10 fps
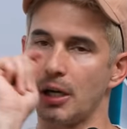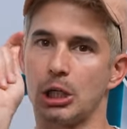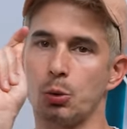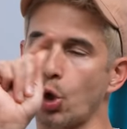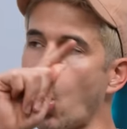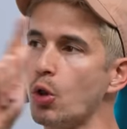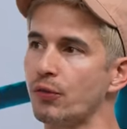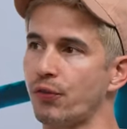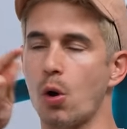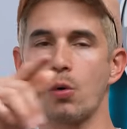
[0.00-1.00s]
He was on the
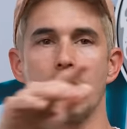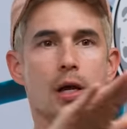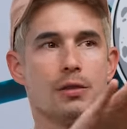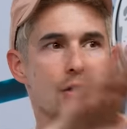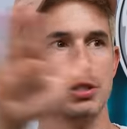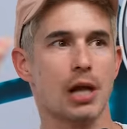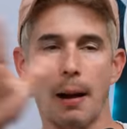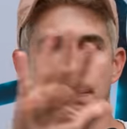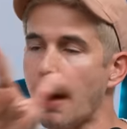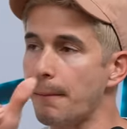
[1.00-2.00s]
phone. This is,
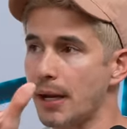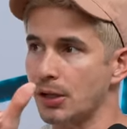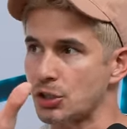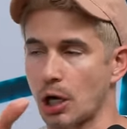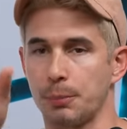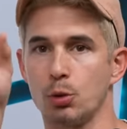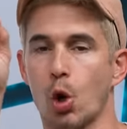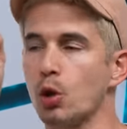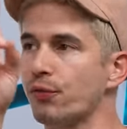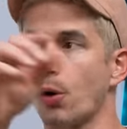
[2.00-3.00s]
I'm not making this up. He was
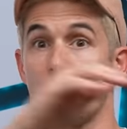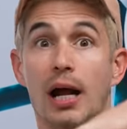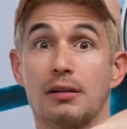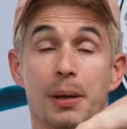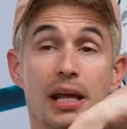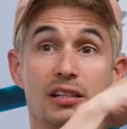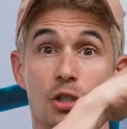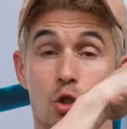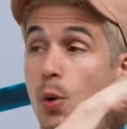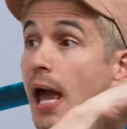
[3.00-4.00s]
on the phone, not paying
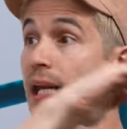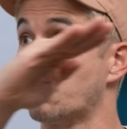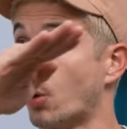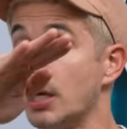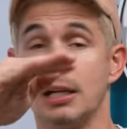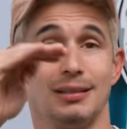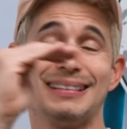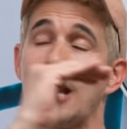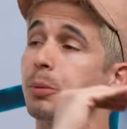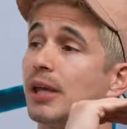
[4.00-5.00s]
attention to anyone,
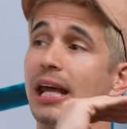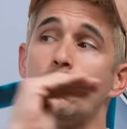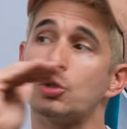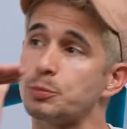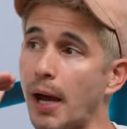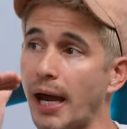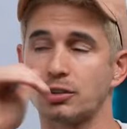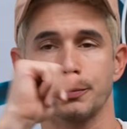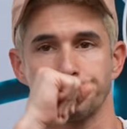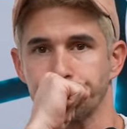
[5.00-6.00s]
didn't help with anyone's
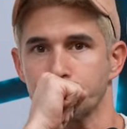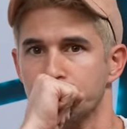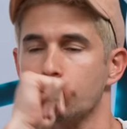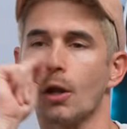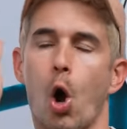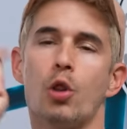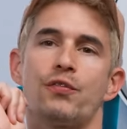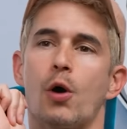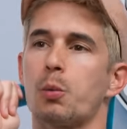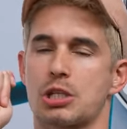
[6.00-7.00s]
bags on the
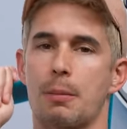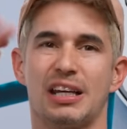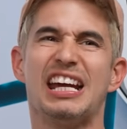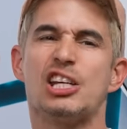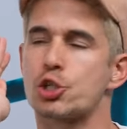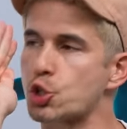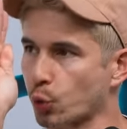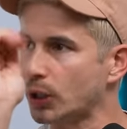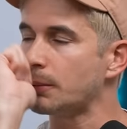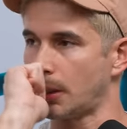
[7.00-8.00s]
phone with somebody
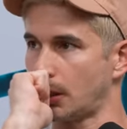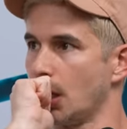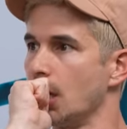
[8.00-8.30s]
screaming.